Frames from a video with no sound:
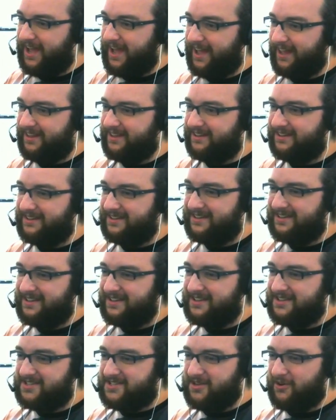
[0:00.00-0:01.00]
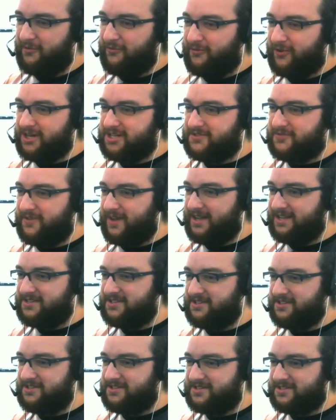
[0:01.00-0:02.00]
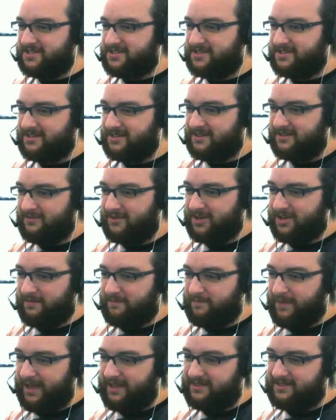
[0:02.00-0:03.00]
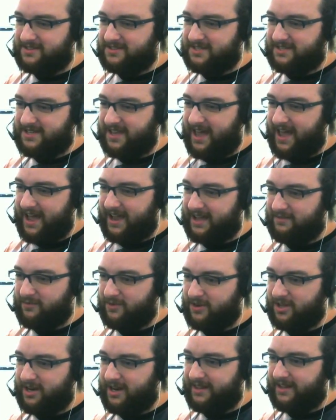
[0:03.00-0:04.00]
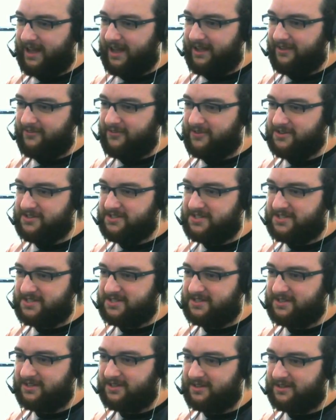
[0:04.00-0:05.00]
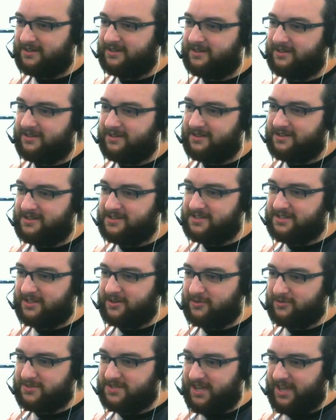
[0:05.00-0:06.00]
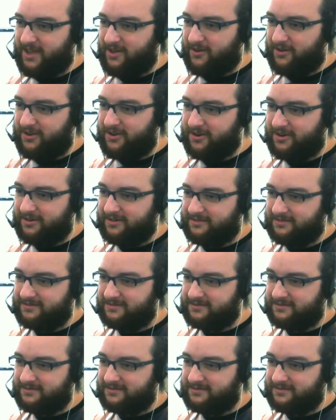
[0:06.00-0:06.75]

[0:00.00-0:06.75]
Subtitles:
Head. So first phase, we're gonna bait this attack and we're gonna knife his little tail here.